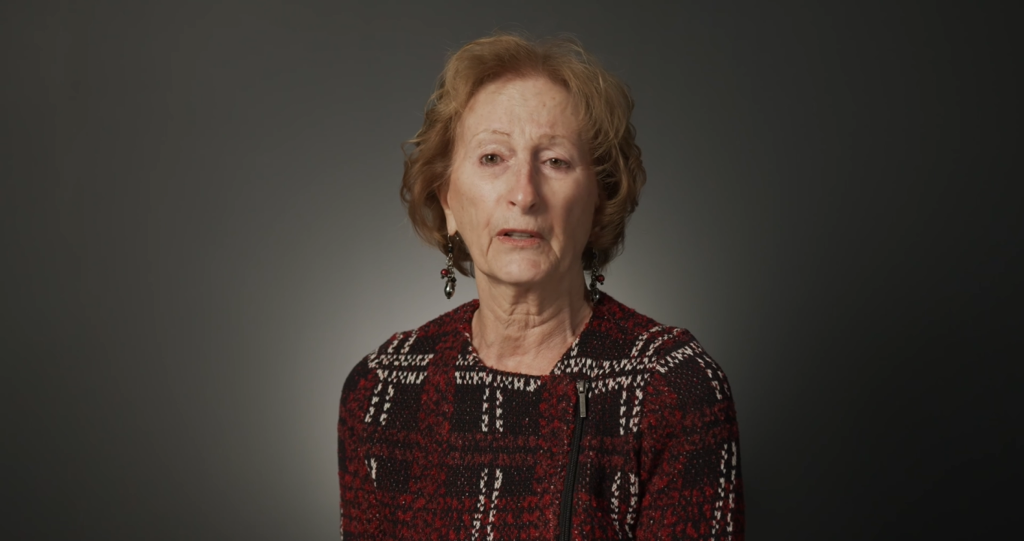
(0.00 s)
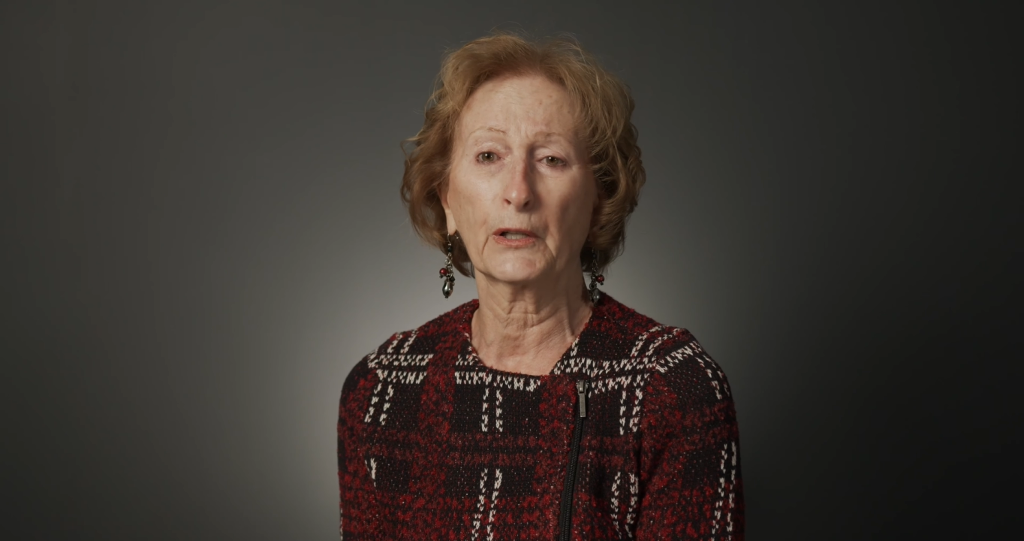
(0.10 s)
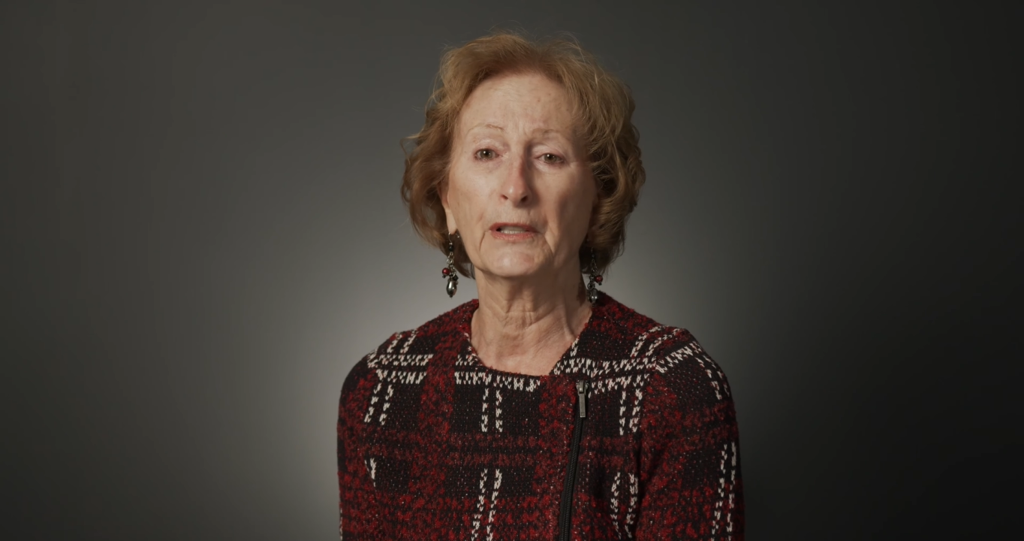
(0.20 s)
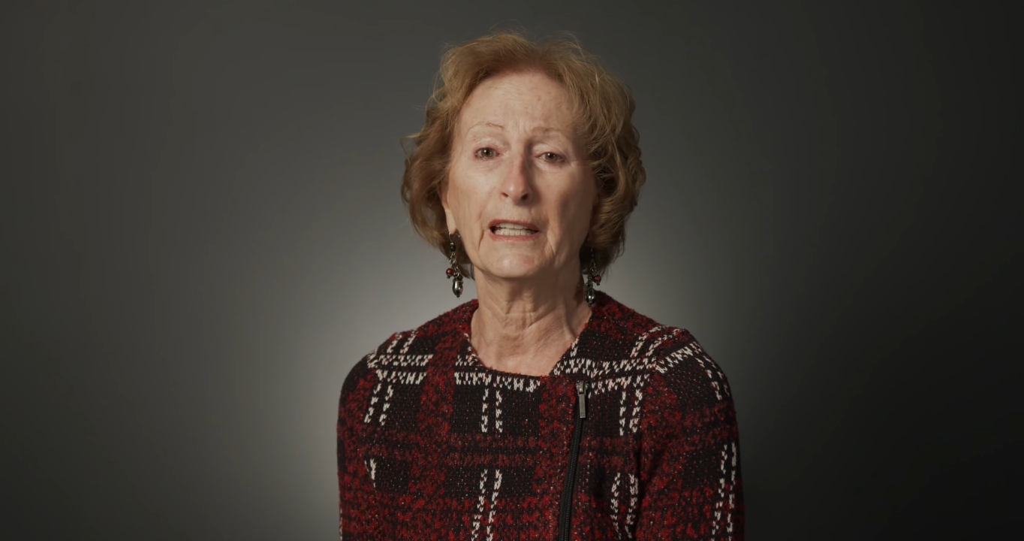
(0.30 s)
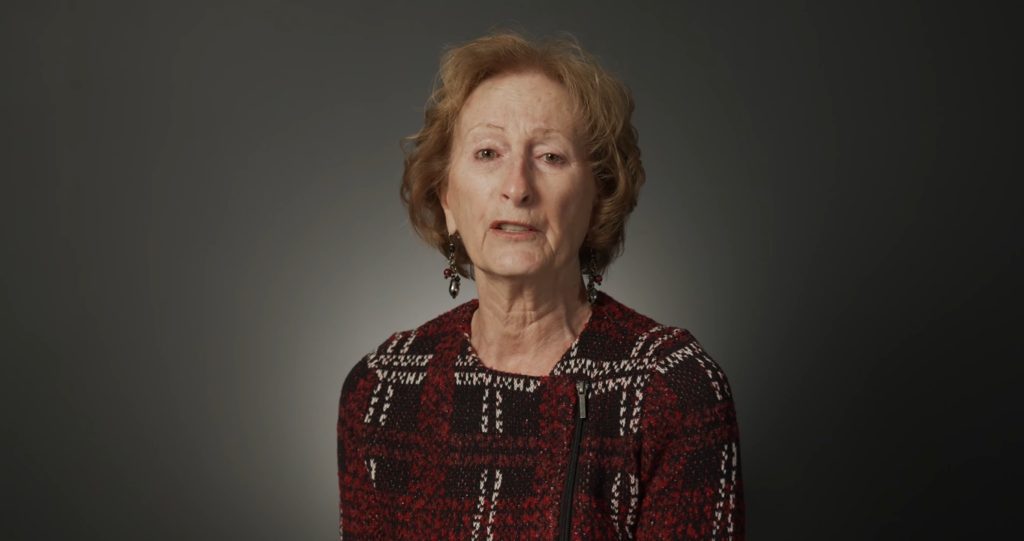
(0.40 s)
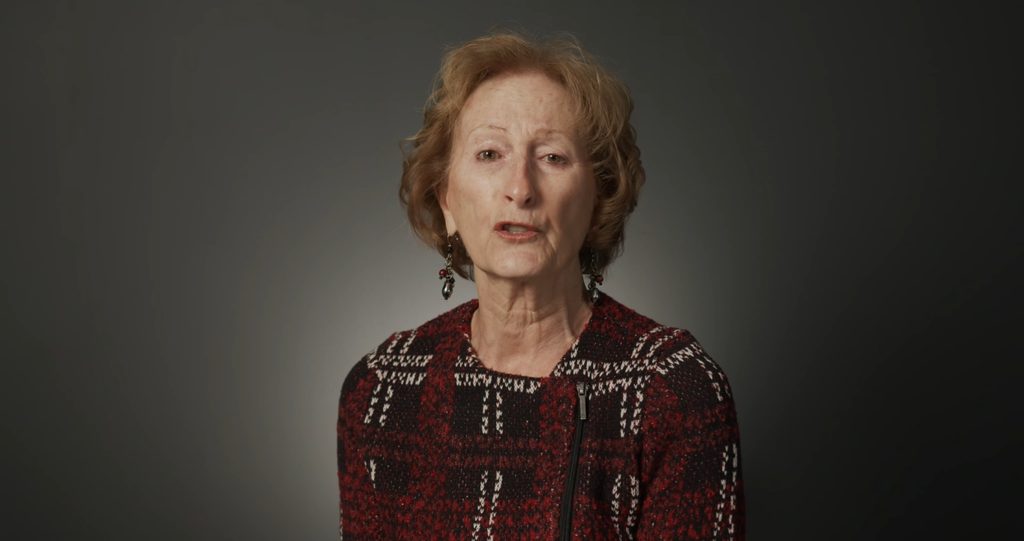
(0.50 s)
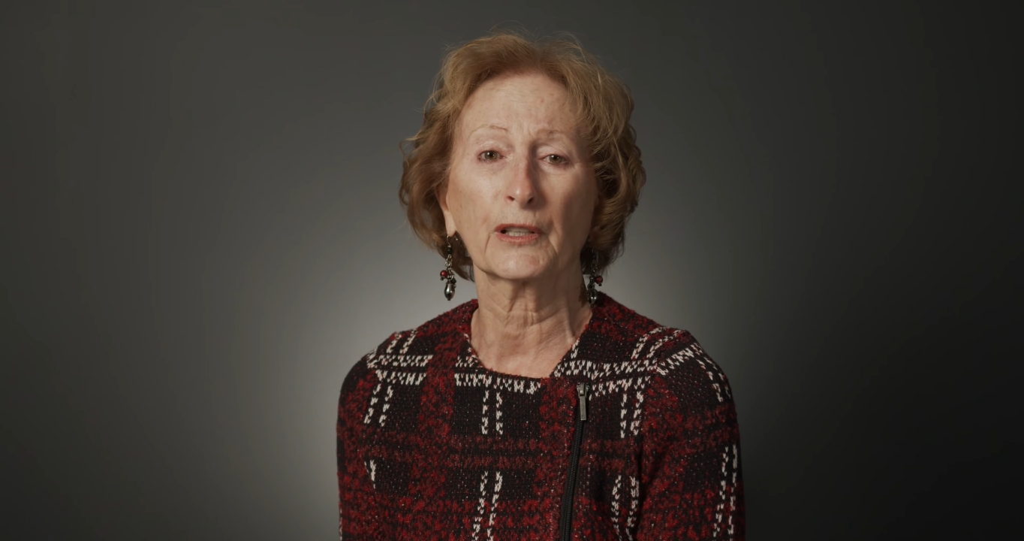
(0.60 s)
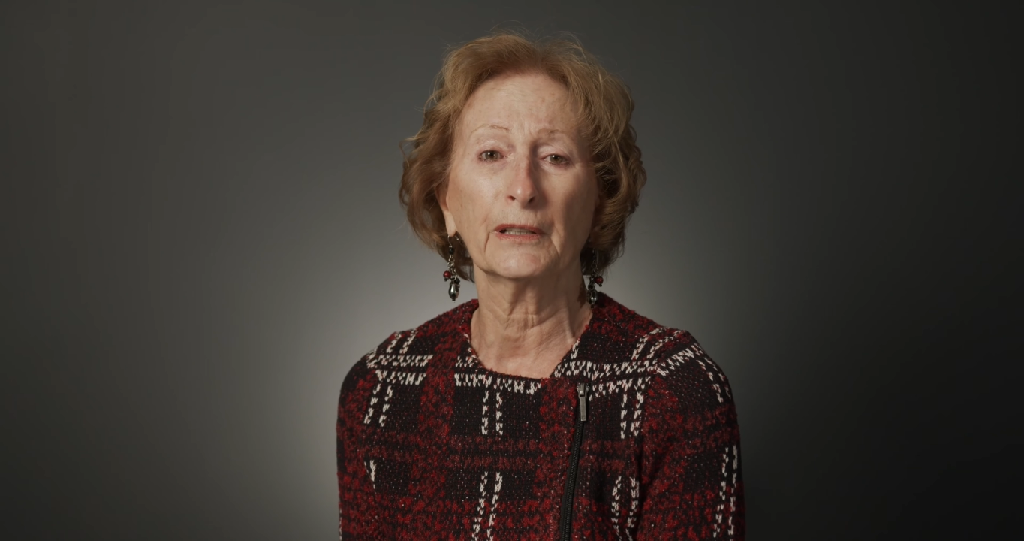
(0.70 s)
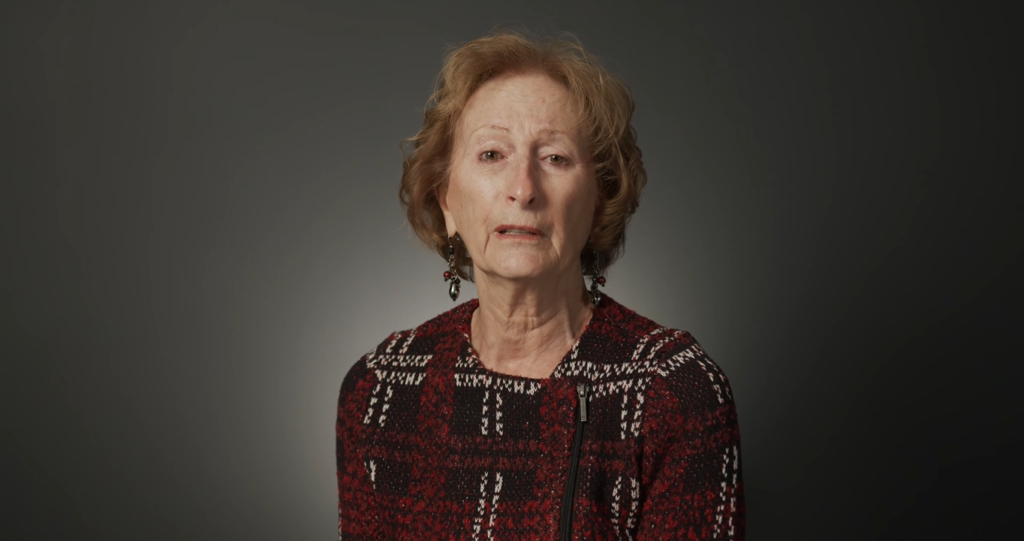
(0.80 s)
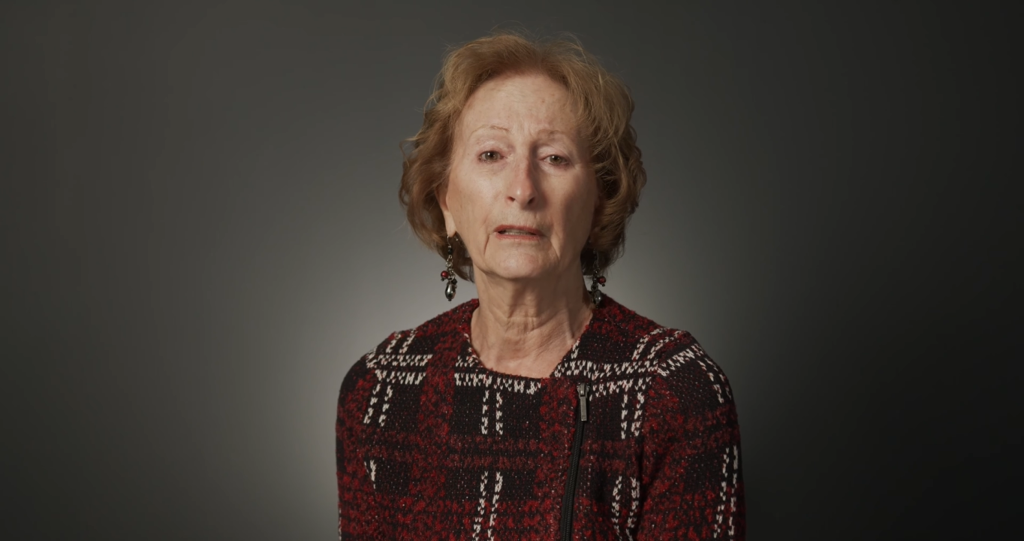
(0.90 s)
of our
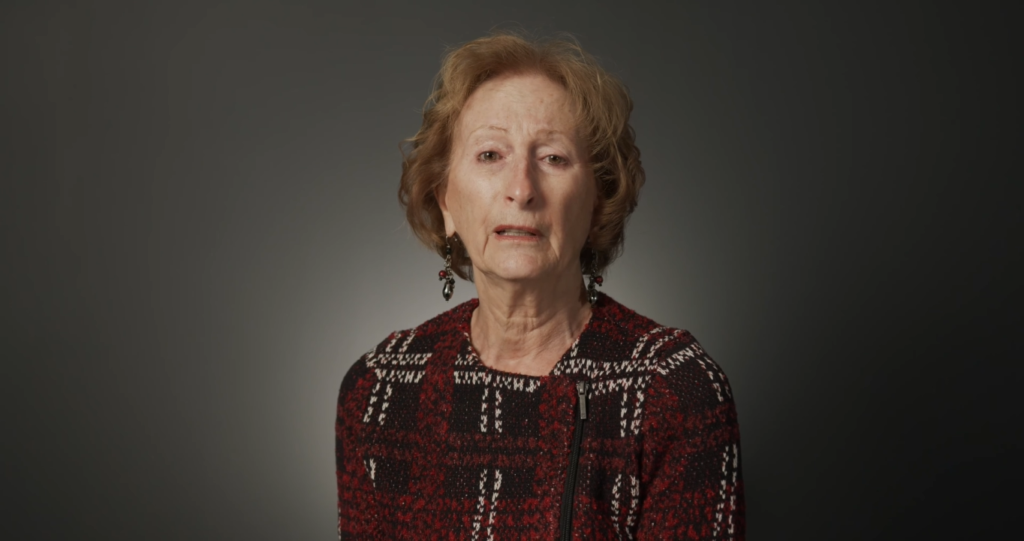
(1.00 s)
nation